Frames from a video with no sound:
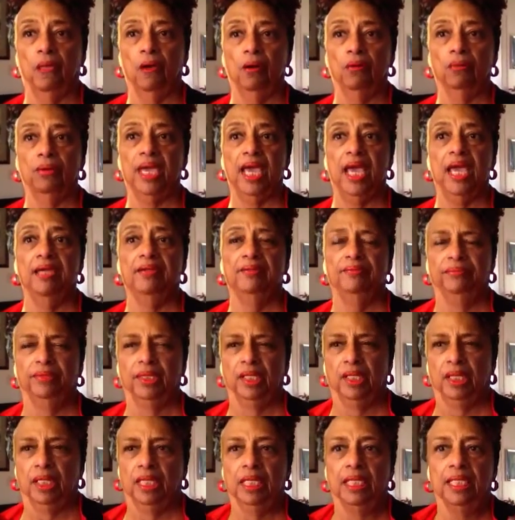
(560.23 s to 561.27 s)
Okay.
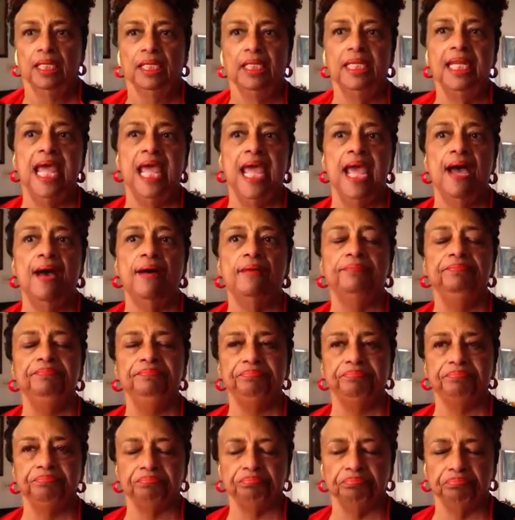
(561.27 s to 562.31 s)
Now,
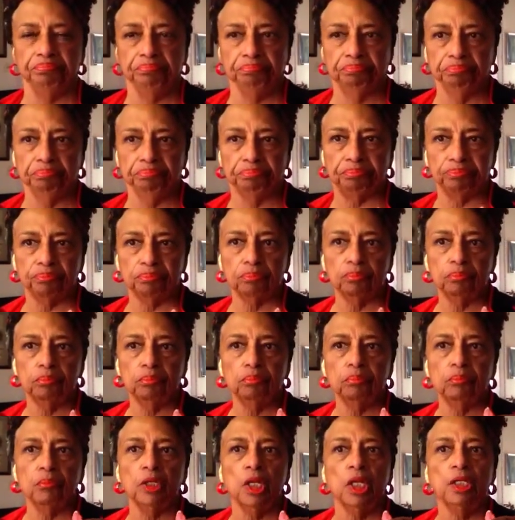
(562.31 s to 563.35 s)

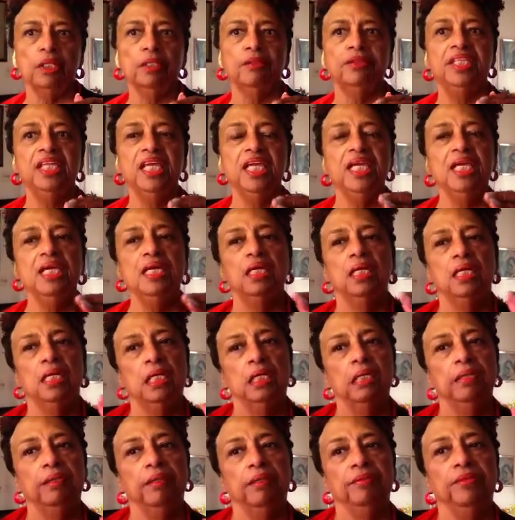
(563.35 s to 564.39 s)
the
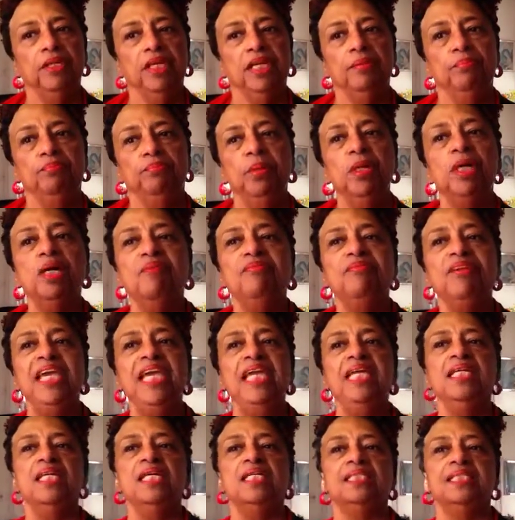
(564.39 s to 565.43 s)
book of
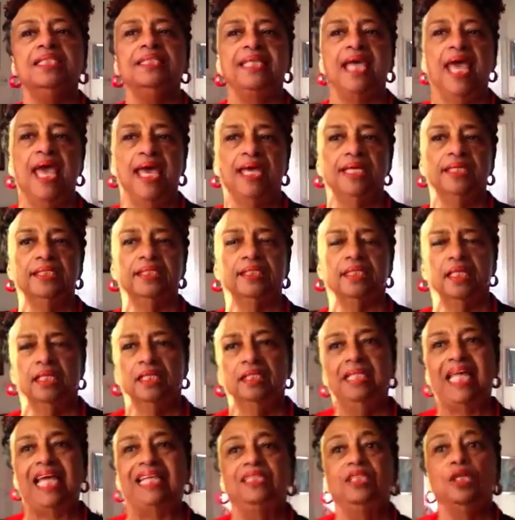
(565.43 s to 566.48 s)
Enoch says
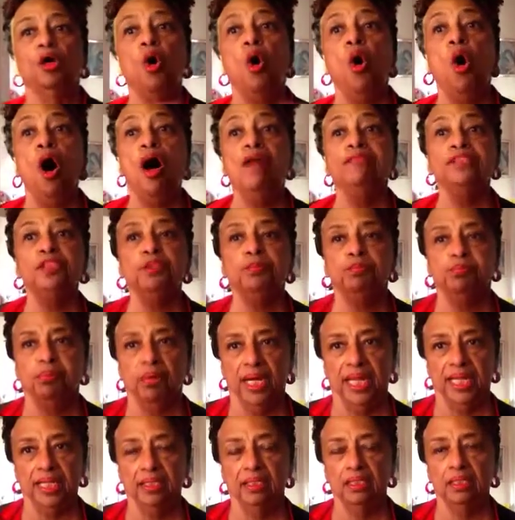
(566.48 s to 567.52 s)
that the
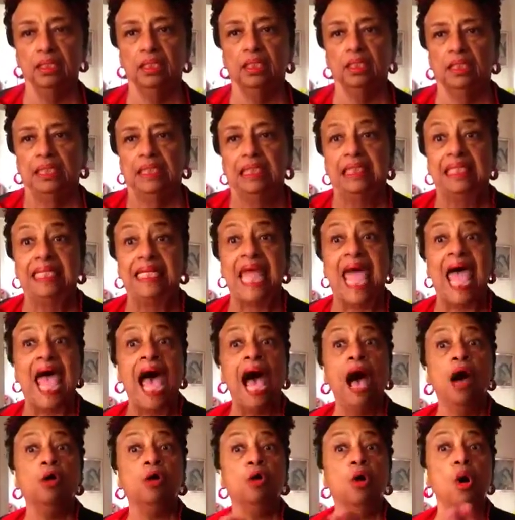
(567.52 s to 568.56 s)
offspring,
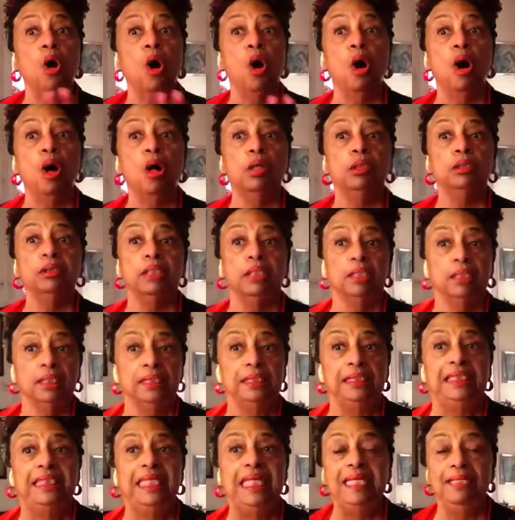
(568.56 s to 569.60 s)
now called
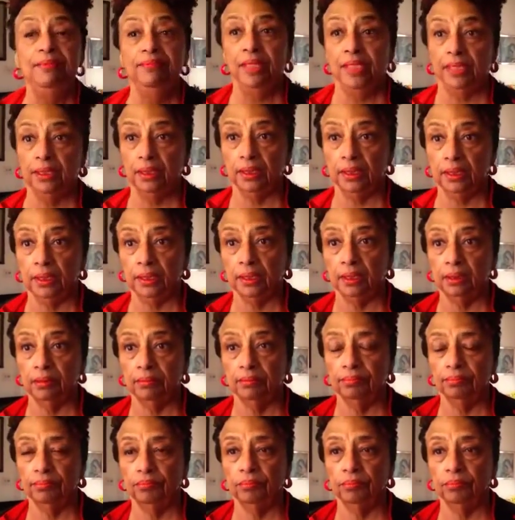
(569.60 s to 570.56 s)
demons,